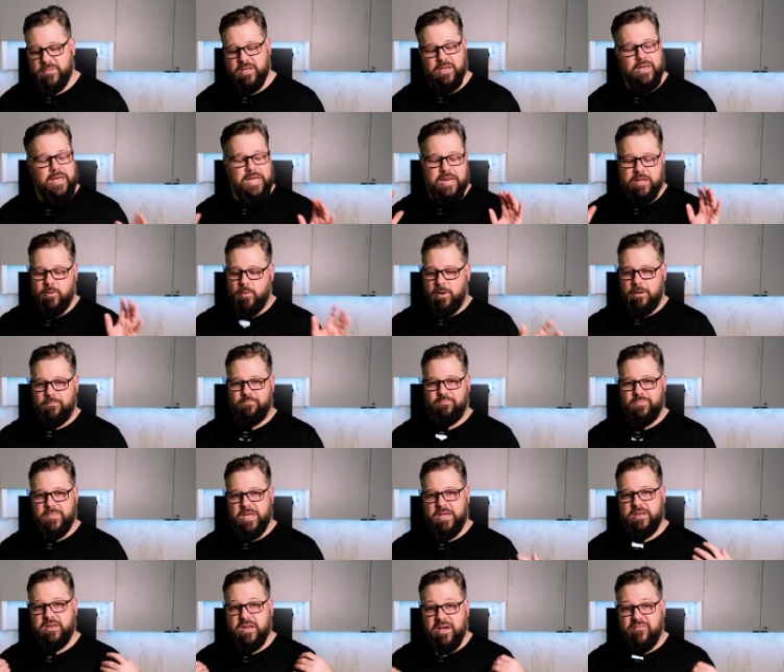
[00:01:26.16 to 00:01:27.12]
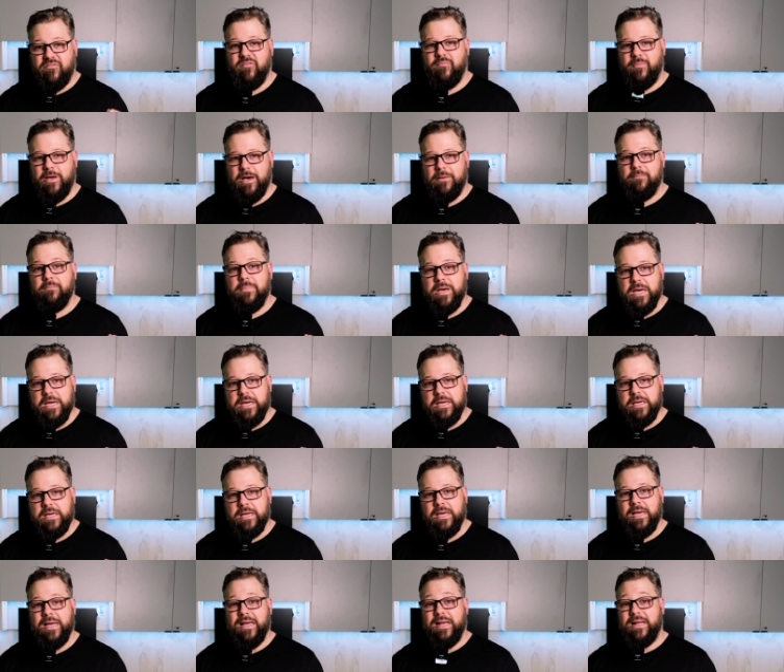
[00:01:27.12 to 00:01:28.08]
Anyway, enough about me.
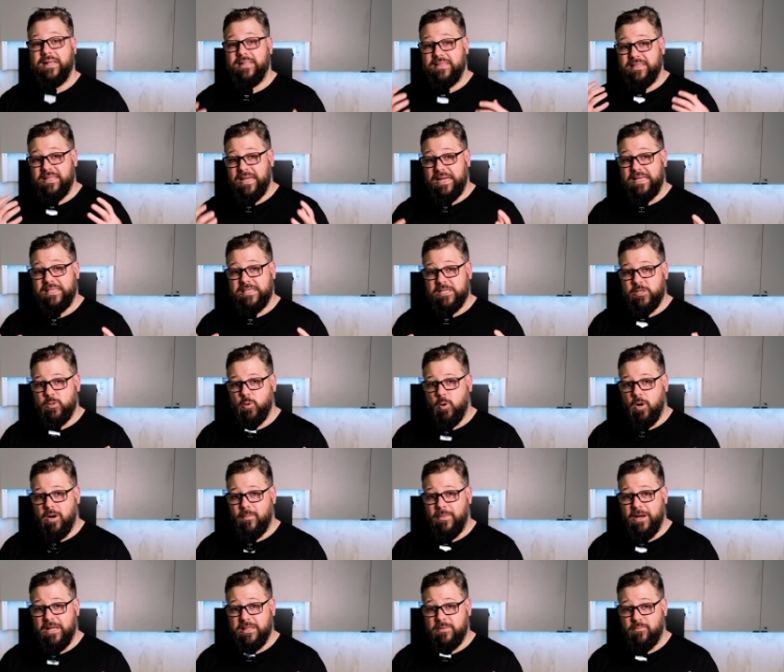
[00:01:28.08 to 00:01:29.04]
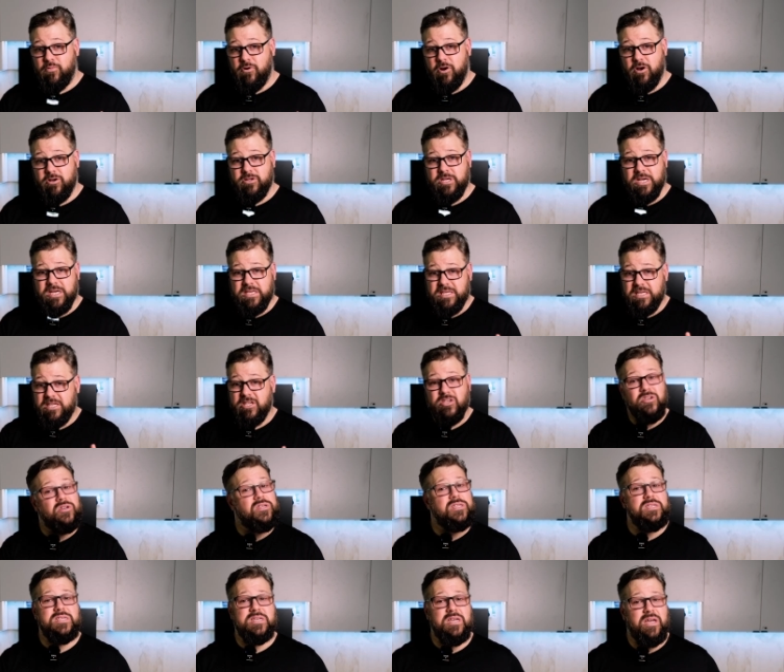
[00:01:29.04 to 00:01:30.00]
Let's talk about the projects, and you
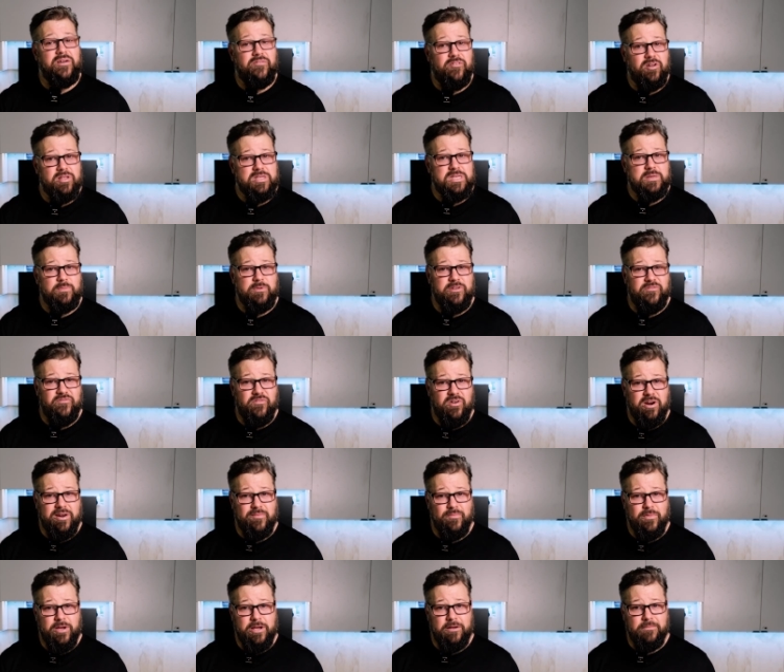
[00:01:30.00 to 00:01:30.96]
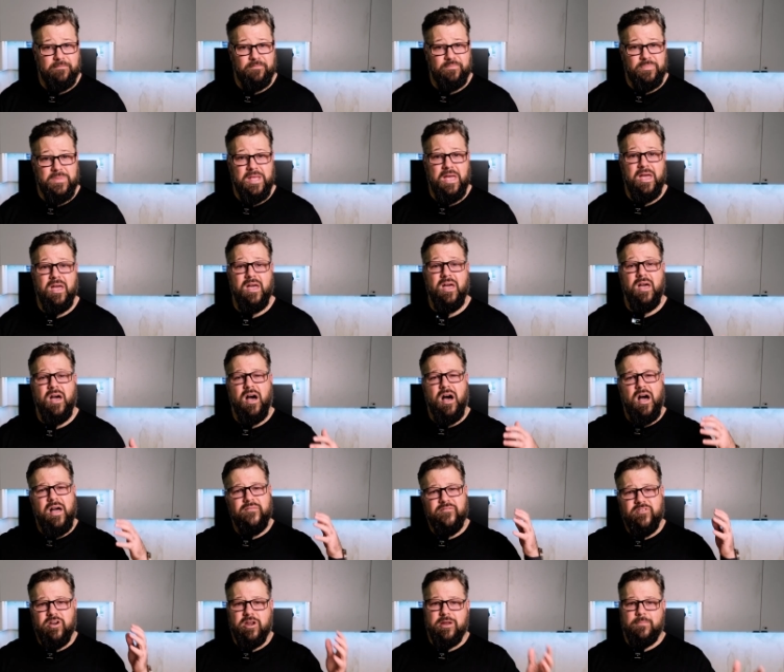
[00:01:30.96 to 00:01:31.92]
can see I've got some in front of me.
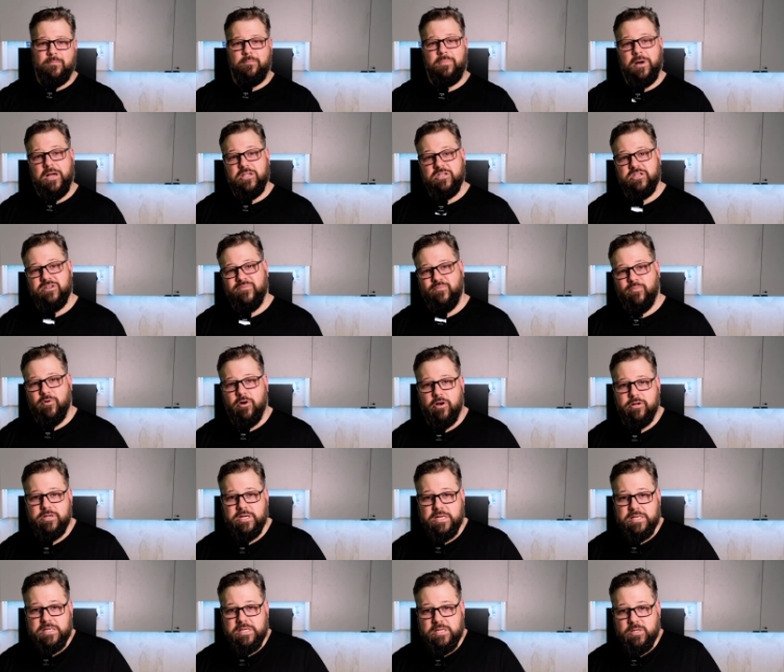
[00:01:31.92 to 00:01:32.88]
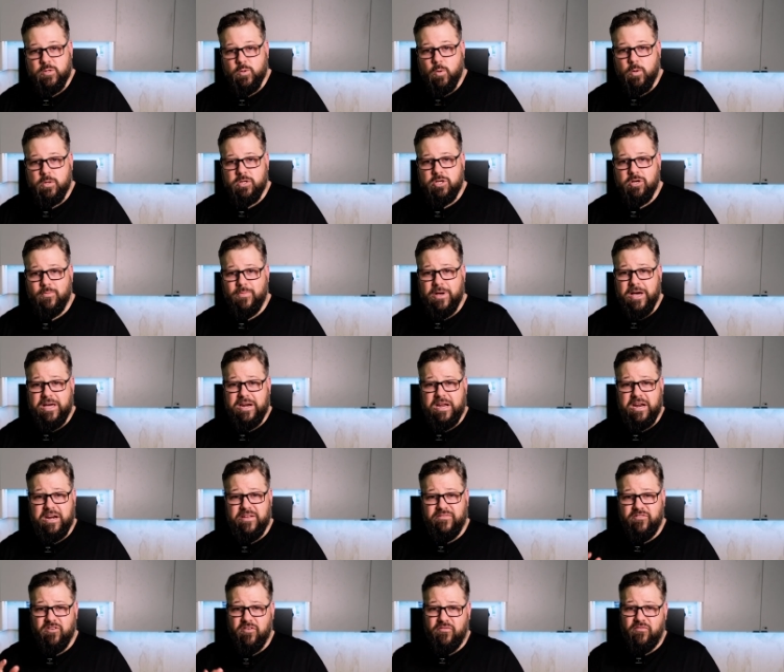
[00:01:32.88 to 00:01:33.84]
I've got a bunch of projects to talk to you about, and
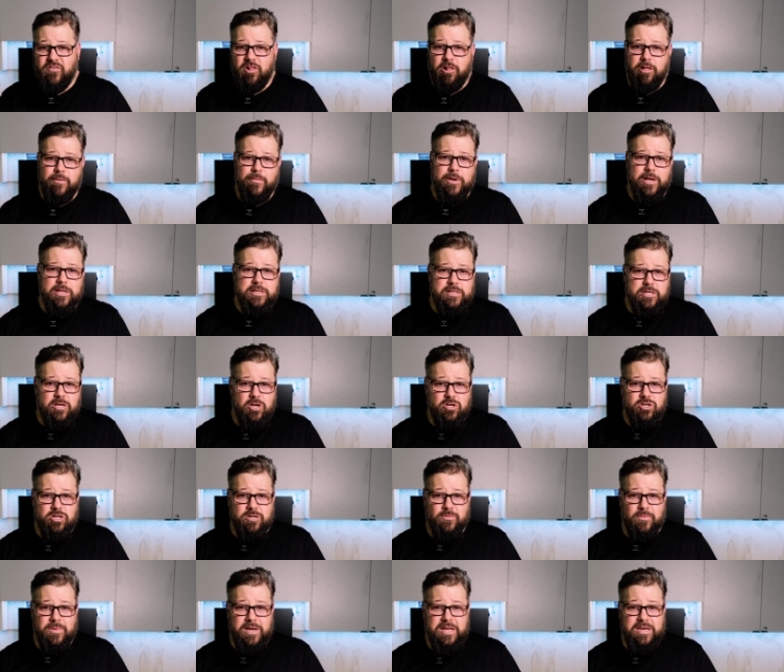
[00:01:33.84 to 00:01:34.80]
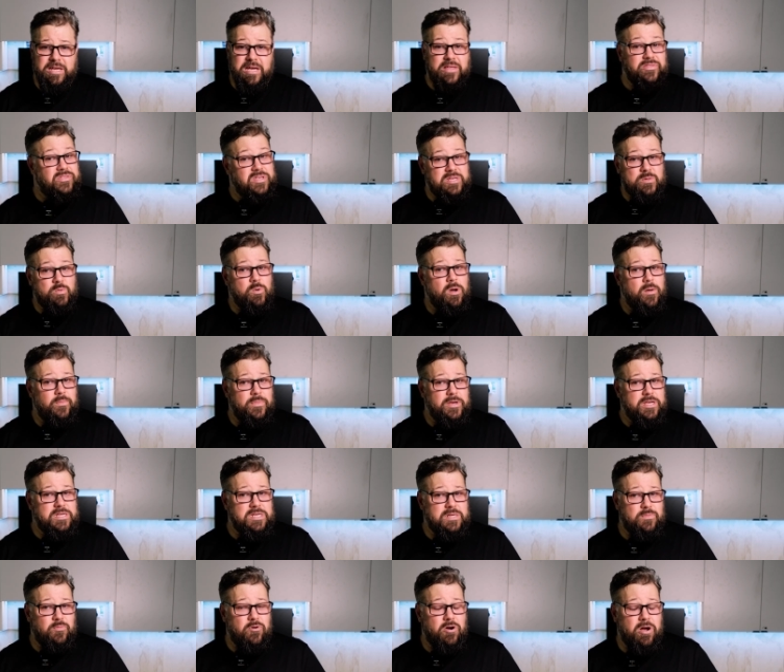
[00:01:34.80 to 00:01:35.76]
if you're following me on social media, this won't be a
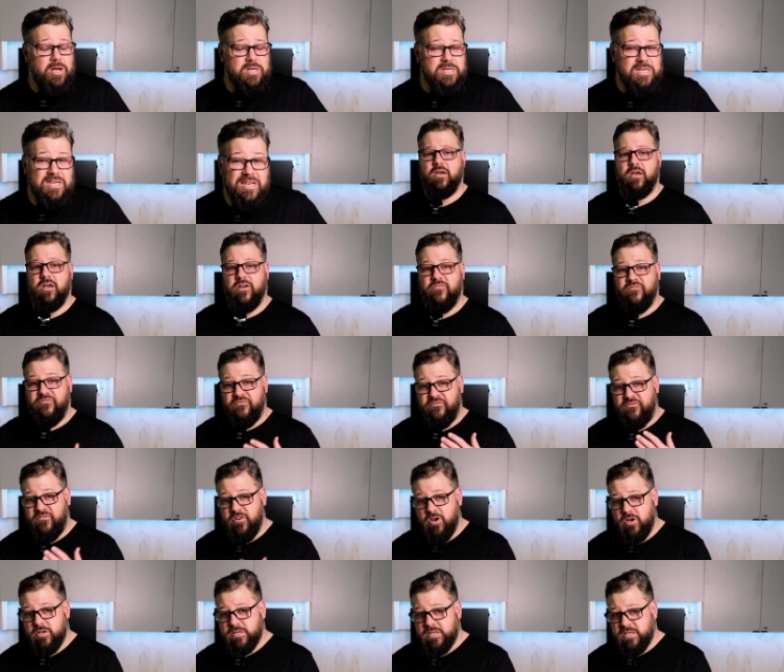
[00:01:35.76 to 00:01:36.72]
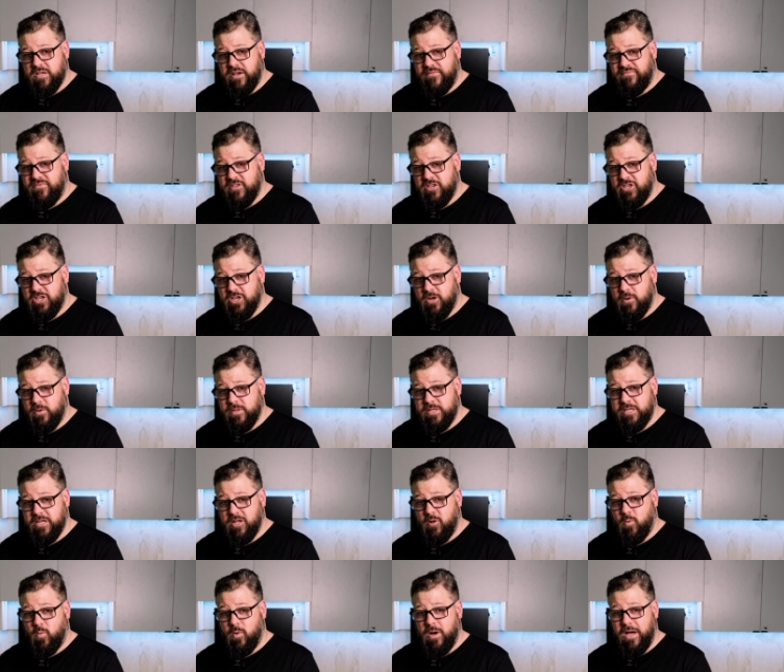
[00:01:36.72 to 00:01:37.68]
surprise. First off the show and
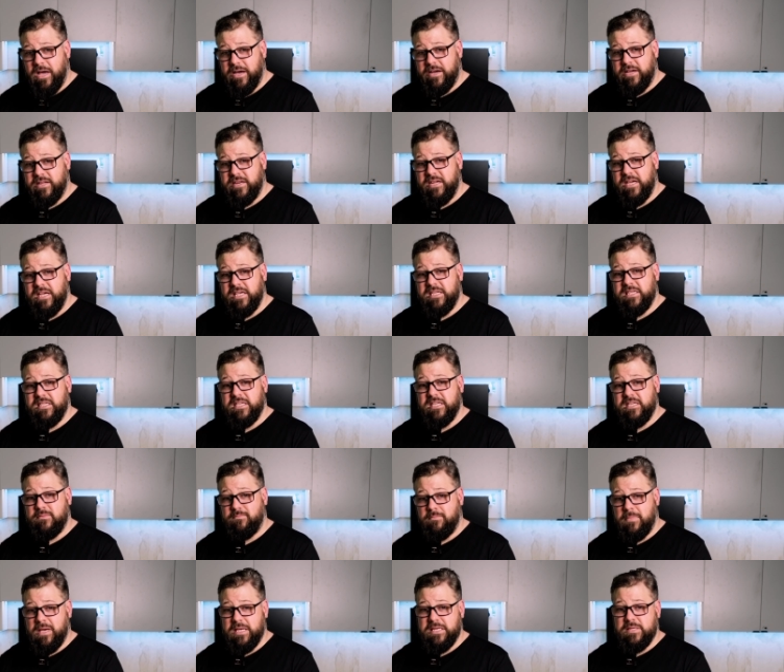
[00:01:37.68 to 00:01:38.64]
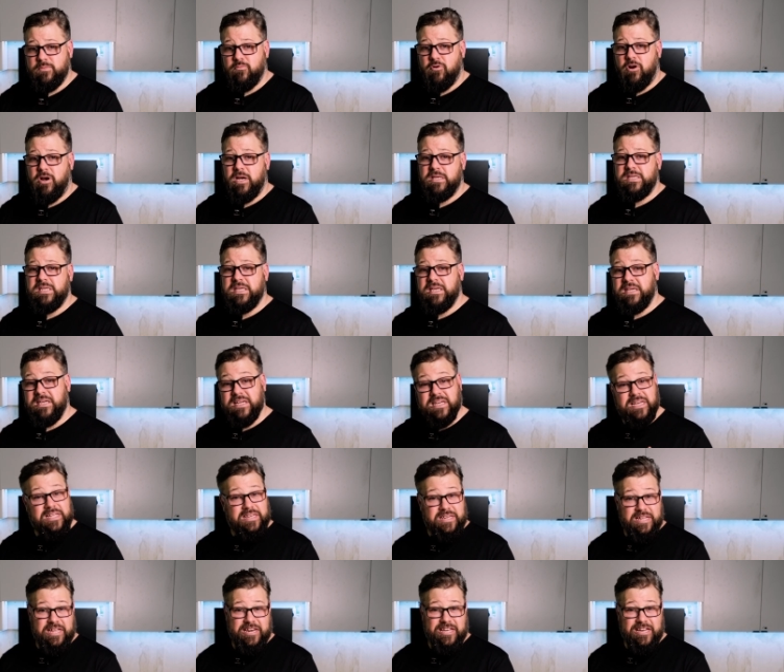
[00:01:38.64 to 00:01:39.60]
tell wagon is this mesmerizing
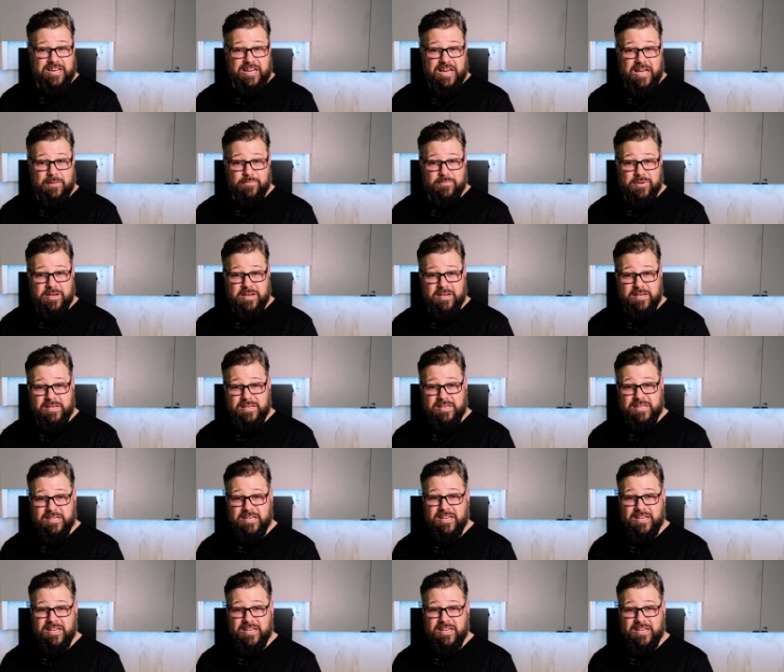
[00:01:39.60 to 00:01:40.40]
kinetic art piece.